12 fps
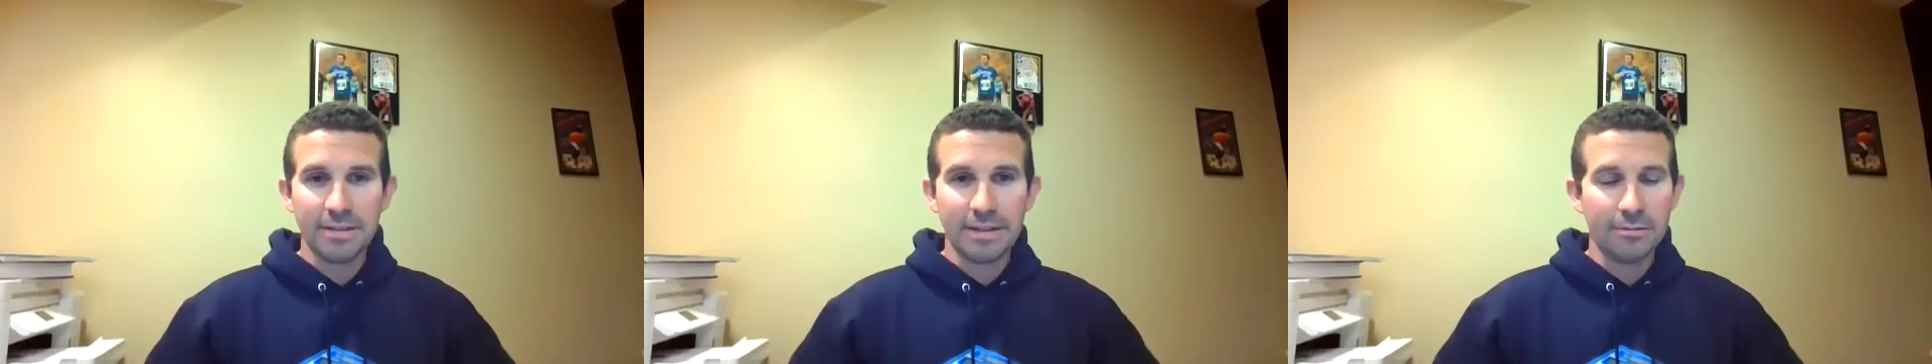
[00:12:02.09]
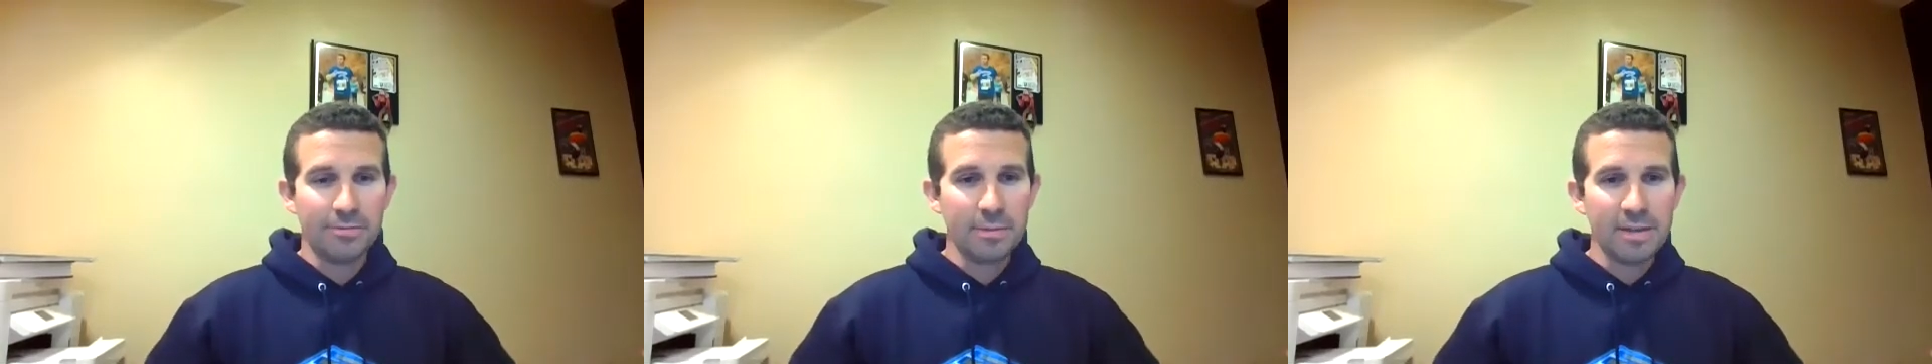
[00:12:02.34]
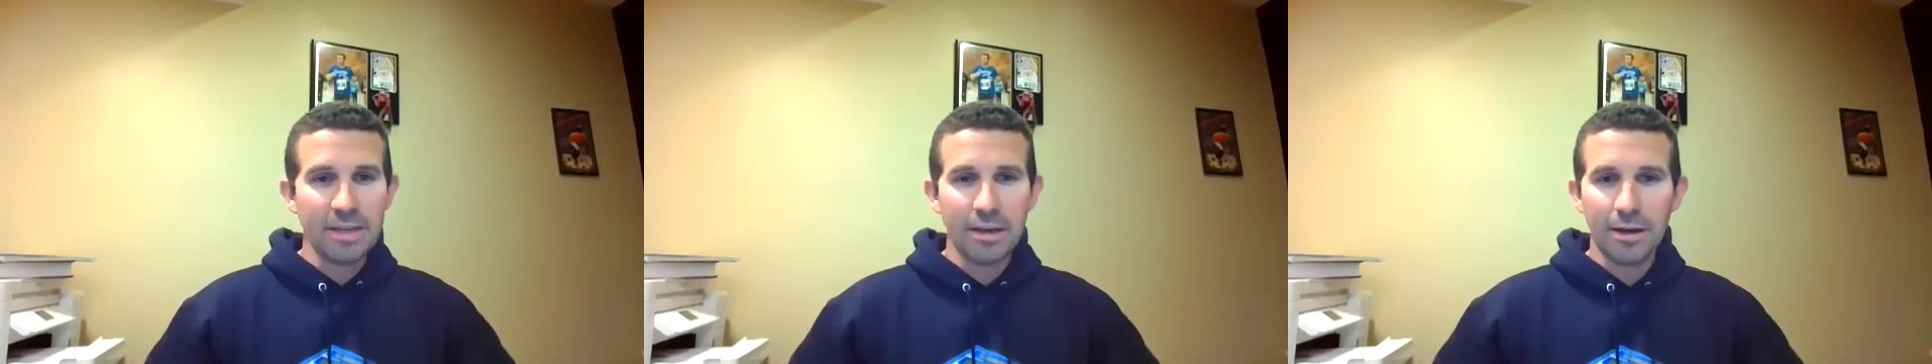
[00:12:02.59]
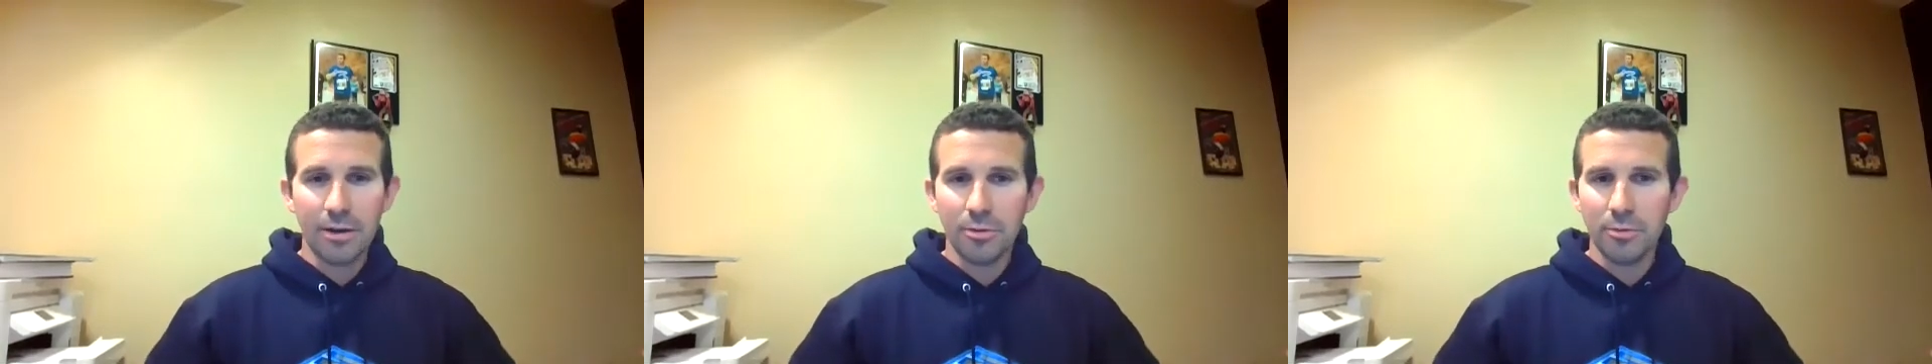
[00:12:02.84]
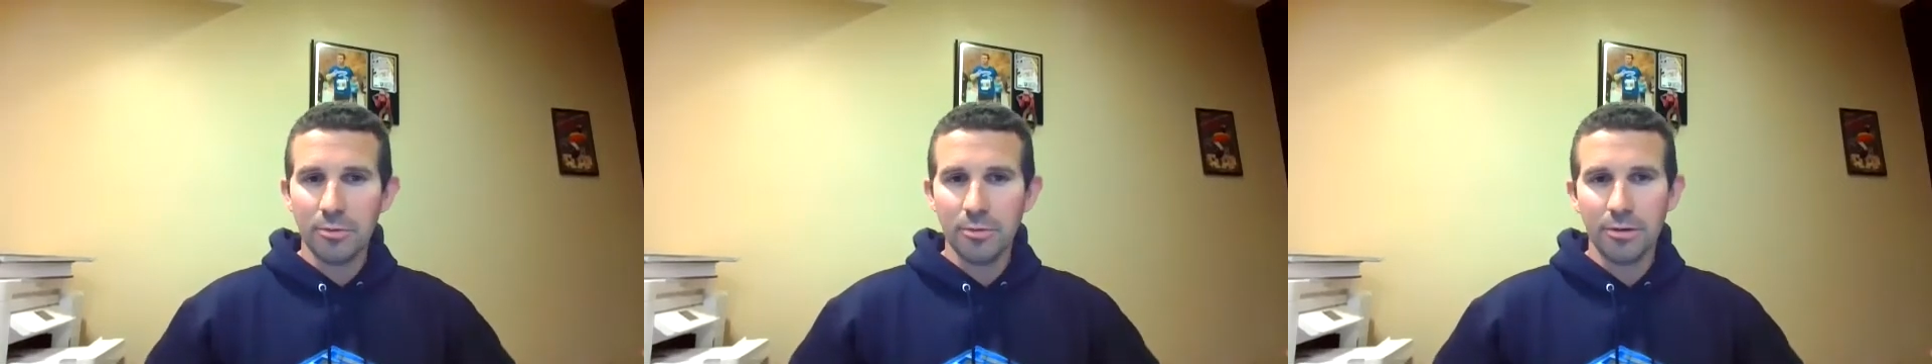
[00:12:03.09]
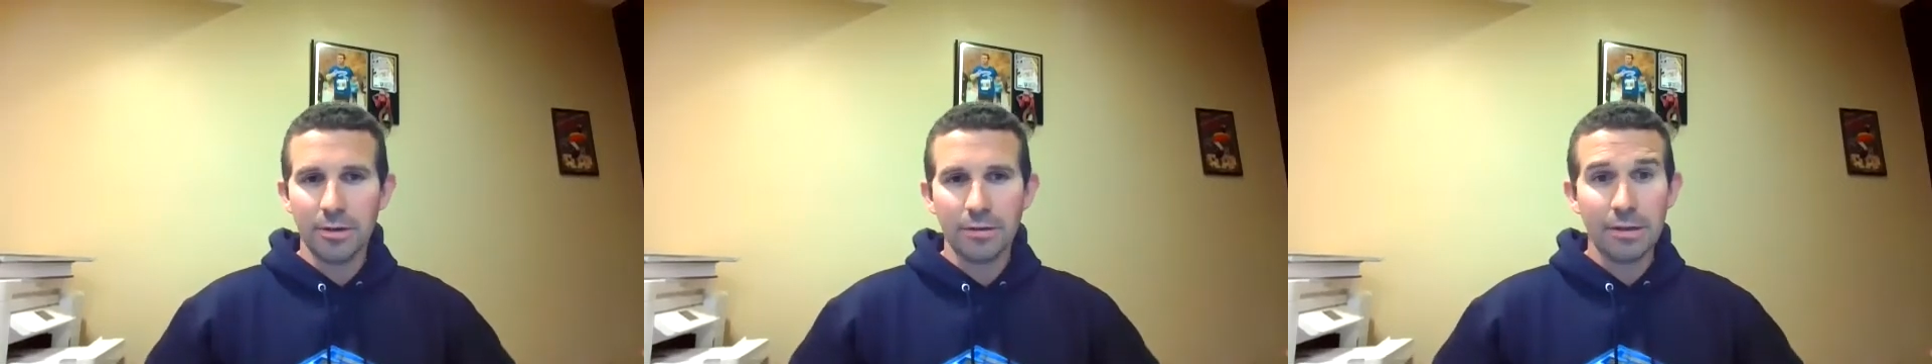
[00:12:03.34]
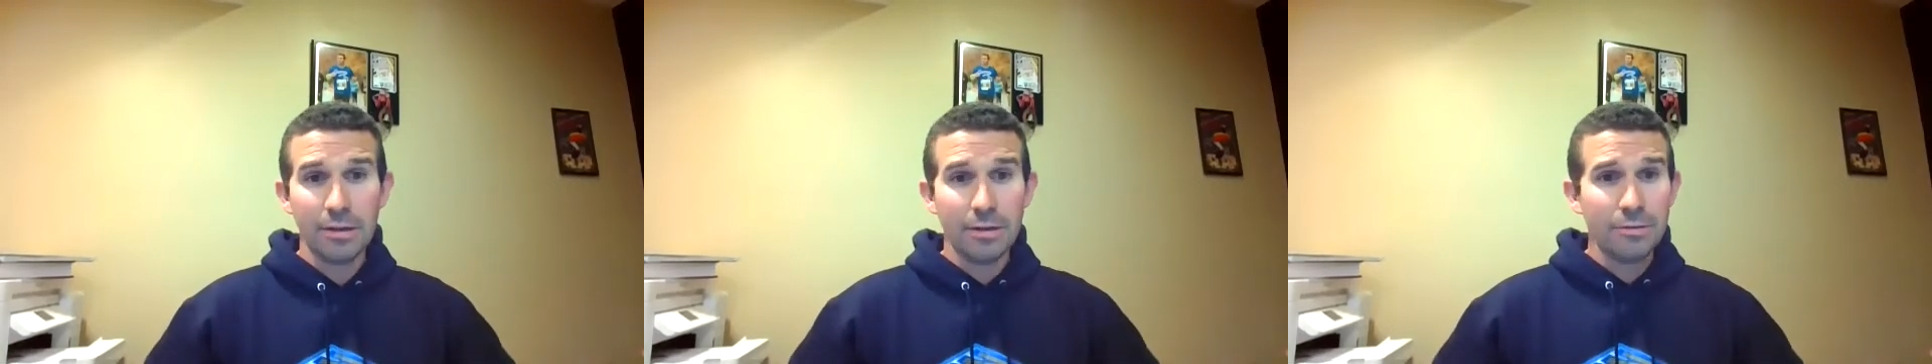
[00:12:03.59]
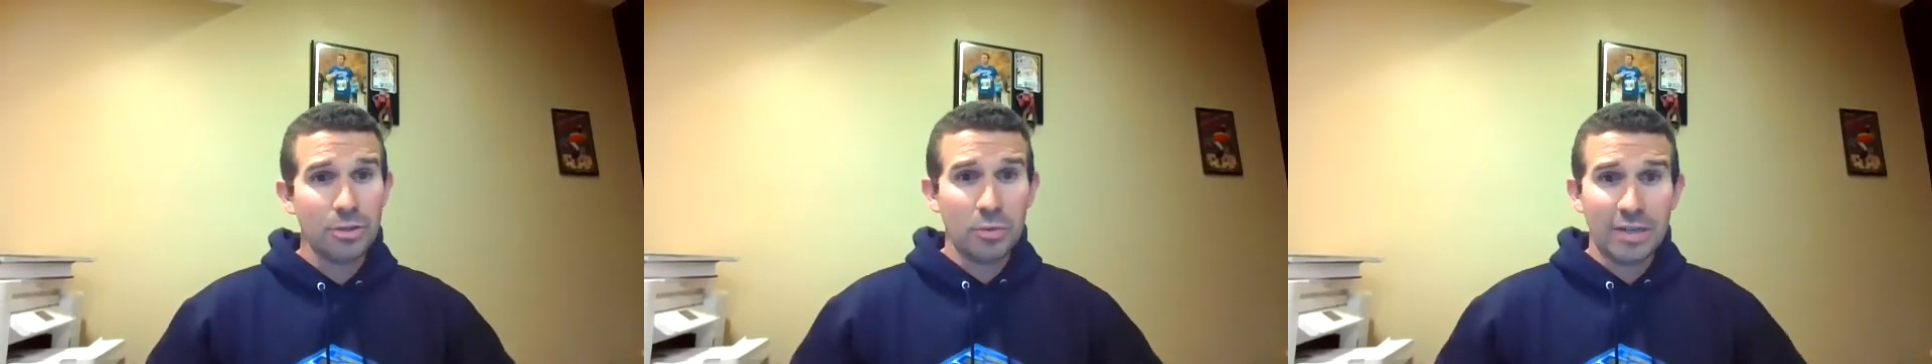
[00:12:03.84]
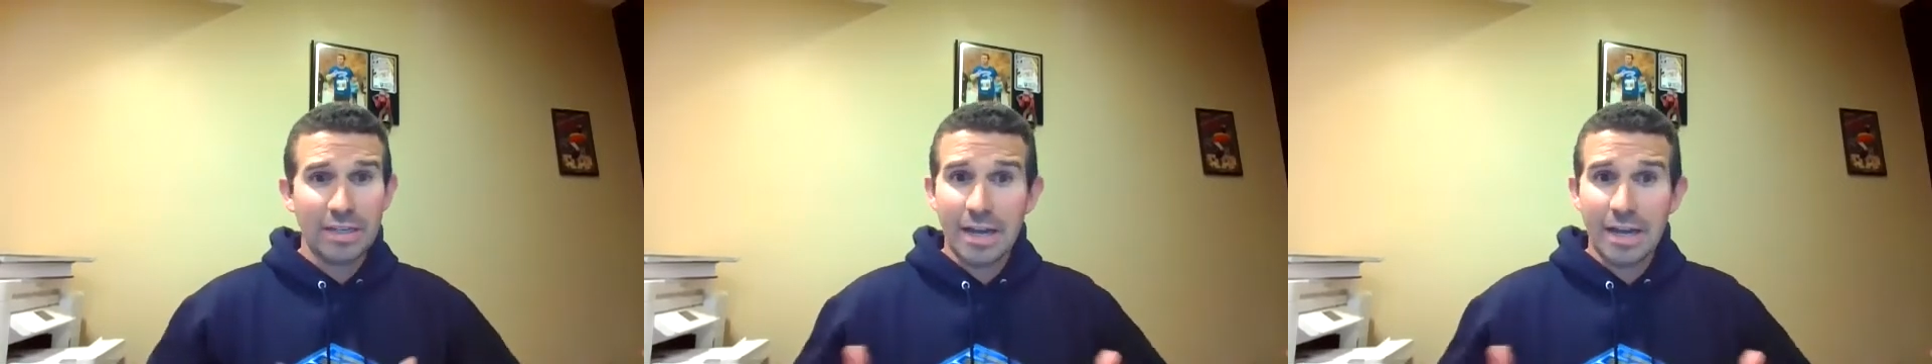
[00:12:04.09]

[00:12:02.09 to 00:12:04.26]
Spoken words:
like a Vimeo, or doing a